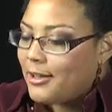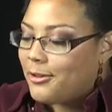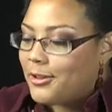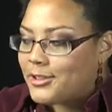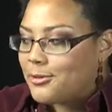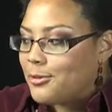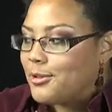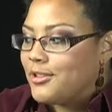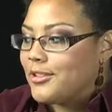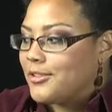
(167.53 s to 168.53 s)
go to
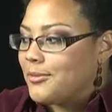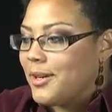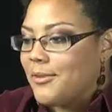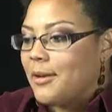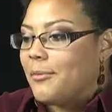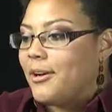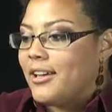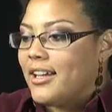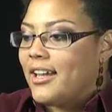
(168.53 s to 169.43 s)
school, learn whatever I want.